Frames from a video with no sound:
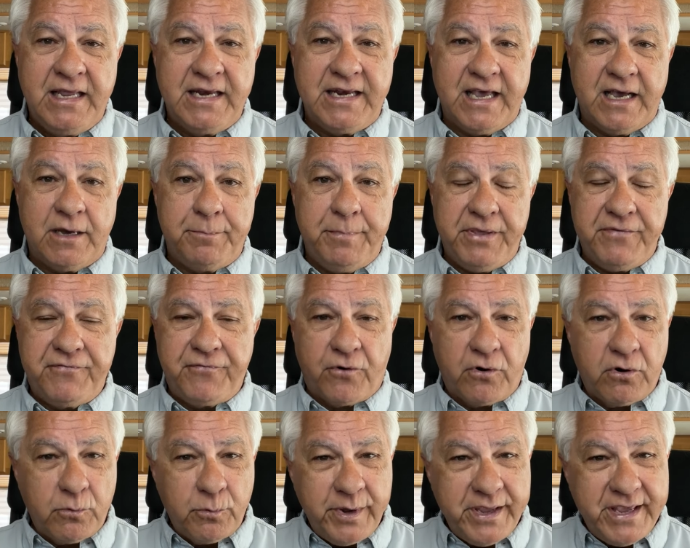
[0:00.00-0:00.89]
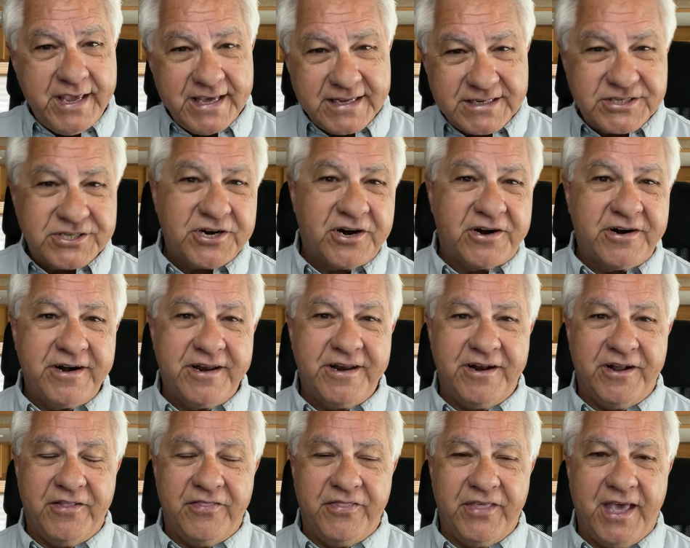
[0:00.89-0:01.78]
Now before we get
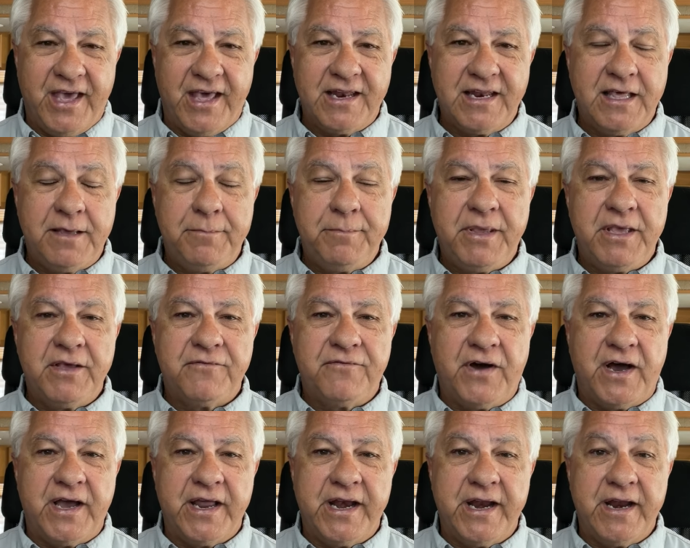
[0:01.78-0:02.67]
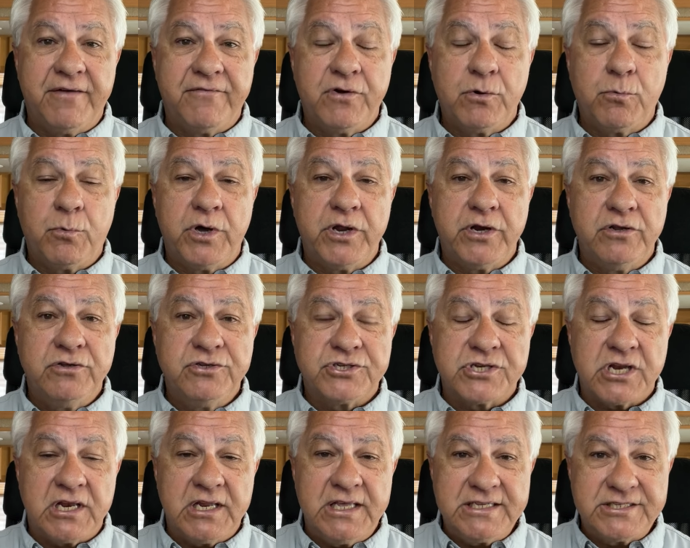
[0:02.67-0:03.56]
started on that, let me invite everyone
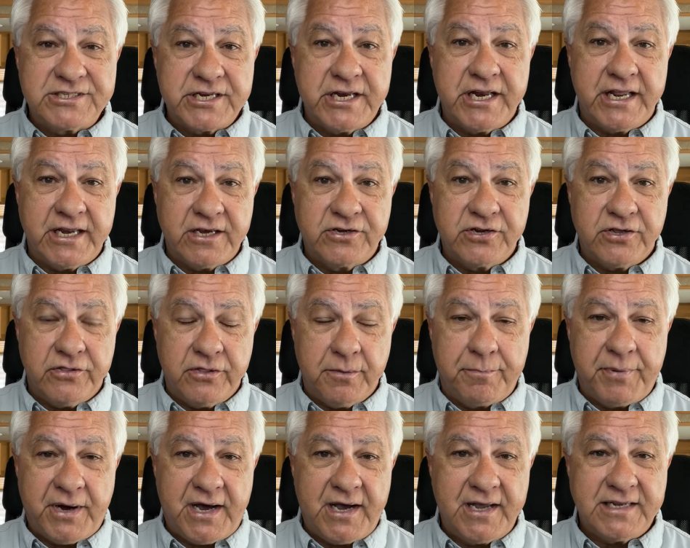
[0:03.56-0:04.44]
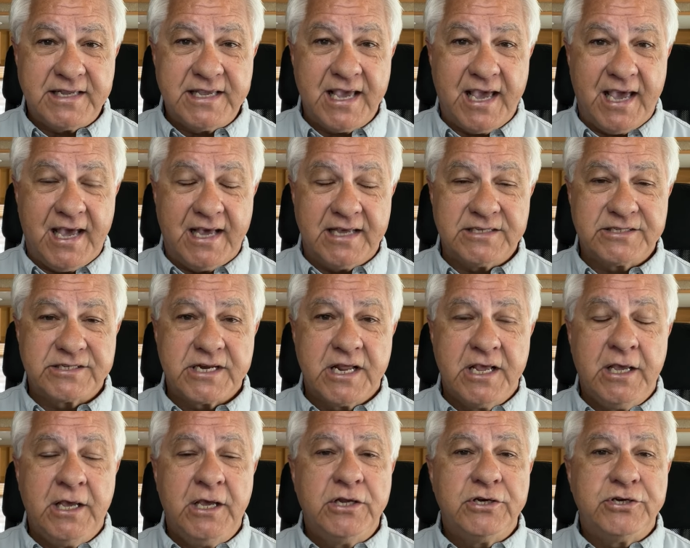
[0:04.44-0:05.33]
who's listening to the podcast
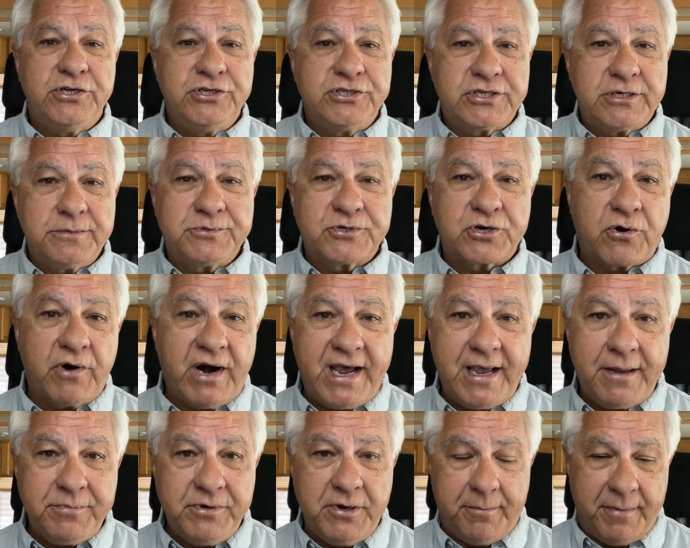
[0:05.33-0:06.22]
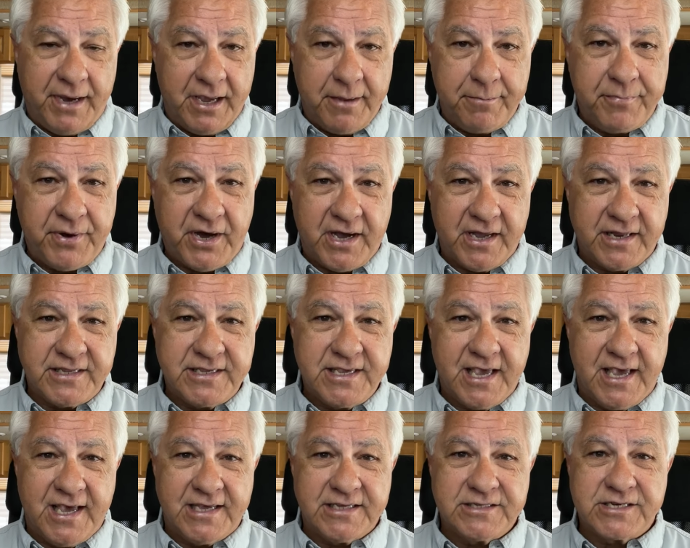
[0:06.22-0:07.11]
to subscribe to my
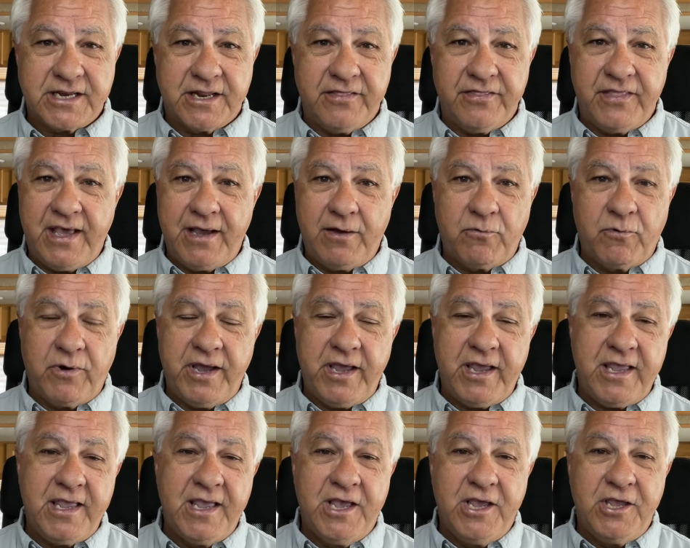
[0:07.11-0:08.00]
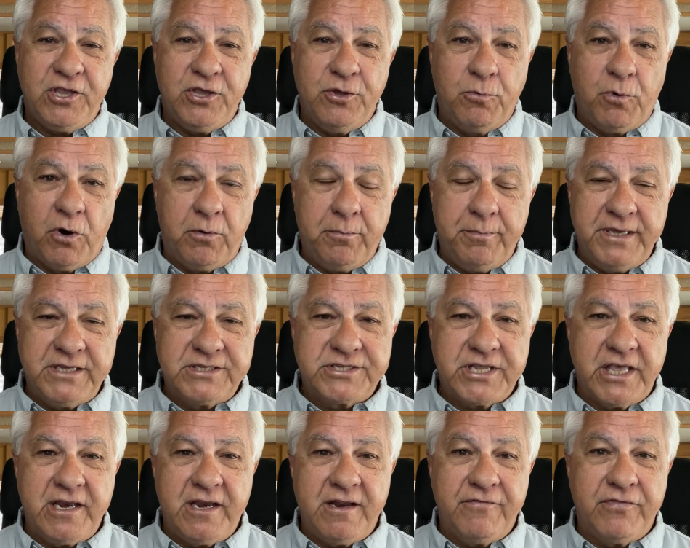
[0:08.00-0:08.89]
podcast, and that way you won't
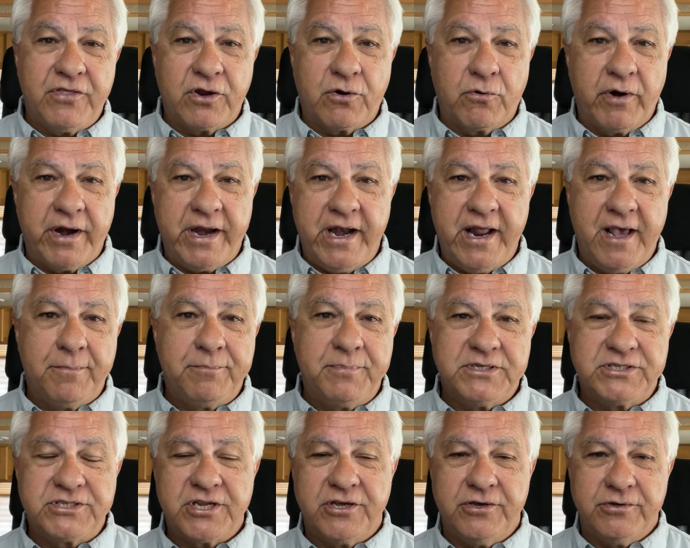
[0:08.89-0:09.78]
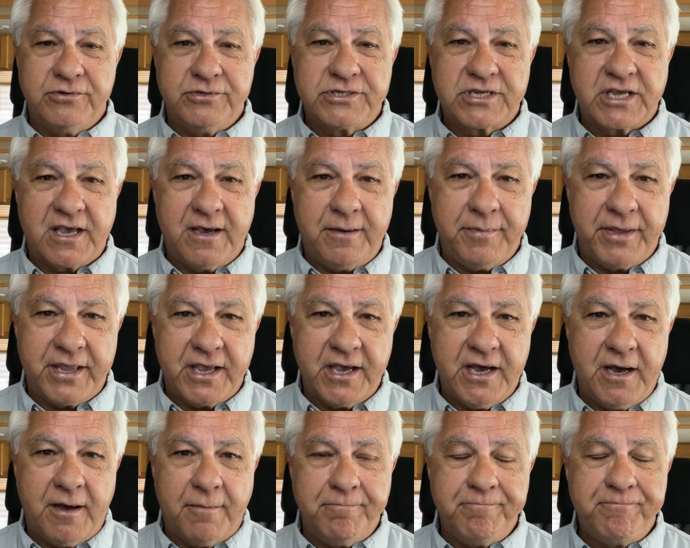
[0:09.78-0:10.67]
miss any of the great episodes coming
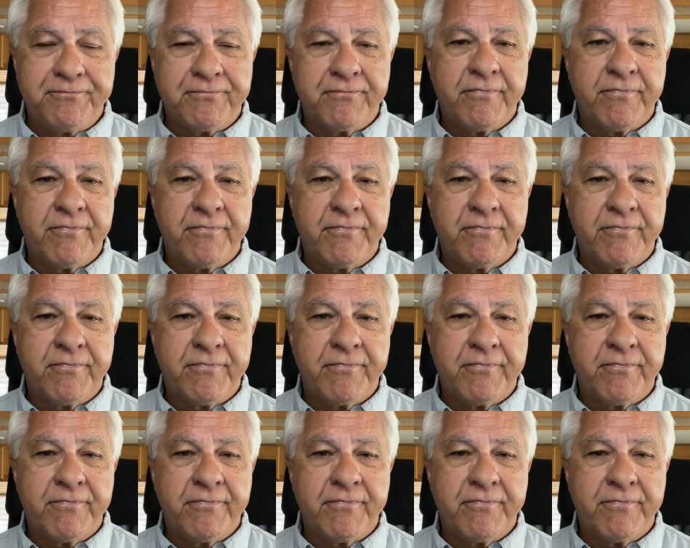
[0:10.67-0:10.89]
up.